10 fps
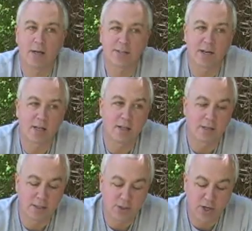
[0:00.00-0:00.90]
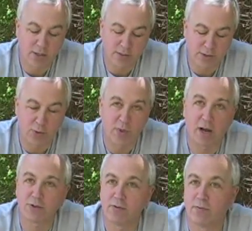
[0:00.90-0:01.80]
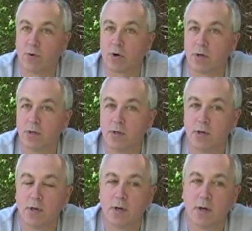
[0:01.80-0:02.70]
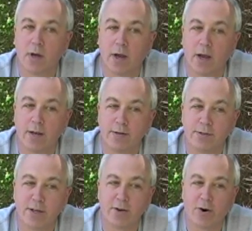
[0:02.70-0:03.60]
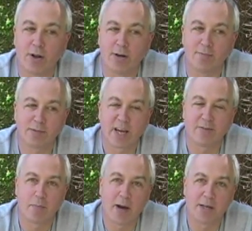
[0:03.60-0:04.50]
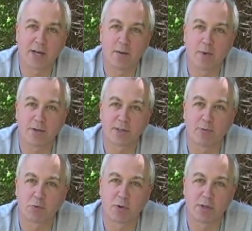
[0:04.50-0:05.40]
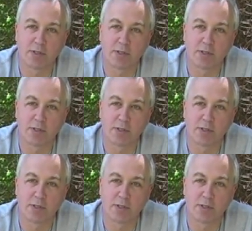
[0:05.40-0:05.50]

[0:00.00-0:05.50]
started collecting jade in 2004 and did it on a kind of a part-time basis. I was really